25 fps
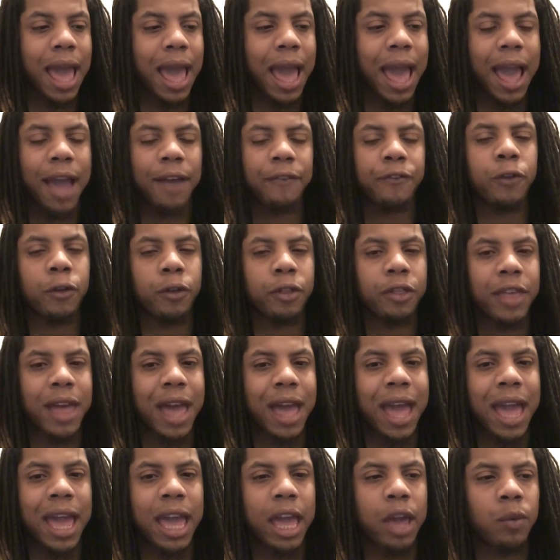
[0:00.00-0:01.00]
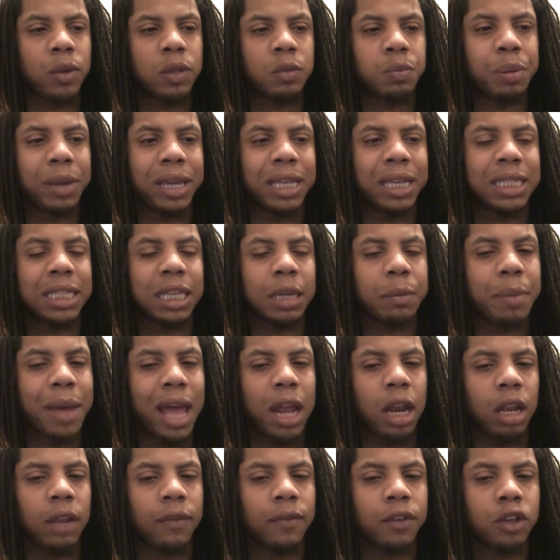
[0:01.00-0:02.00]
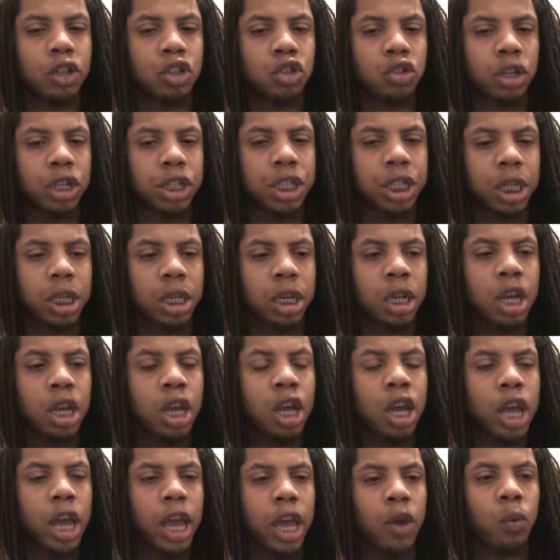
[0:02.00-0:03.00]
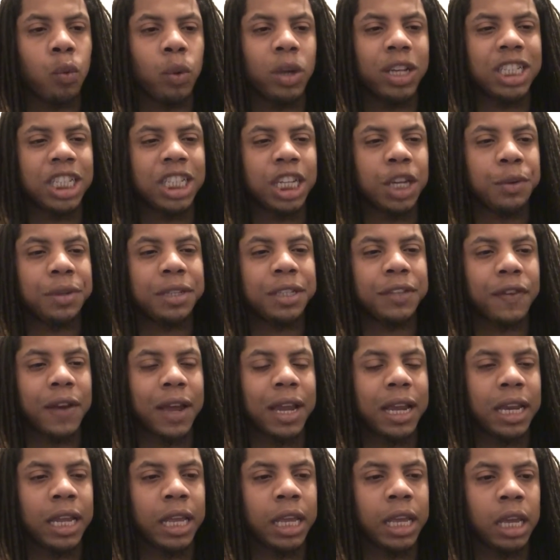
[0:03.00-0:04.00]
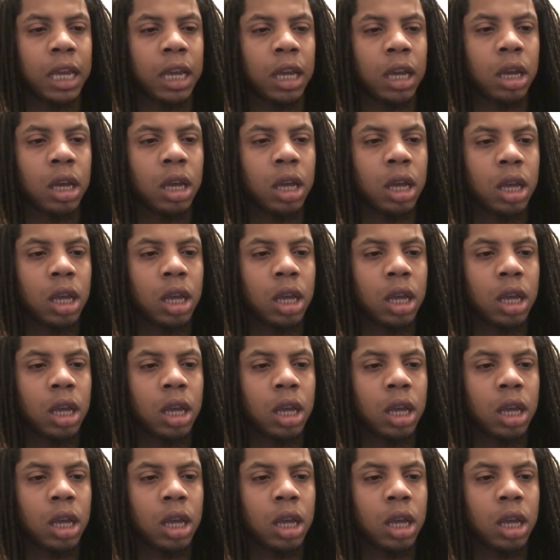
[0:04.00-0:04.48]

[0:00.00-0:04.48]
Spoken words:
After that, it was basic battle of attrition in which he was fighting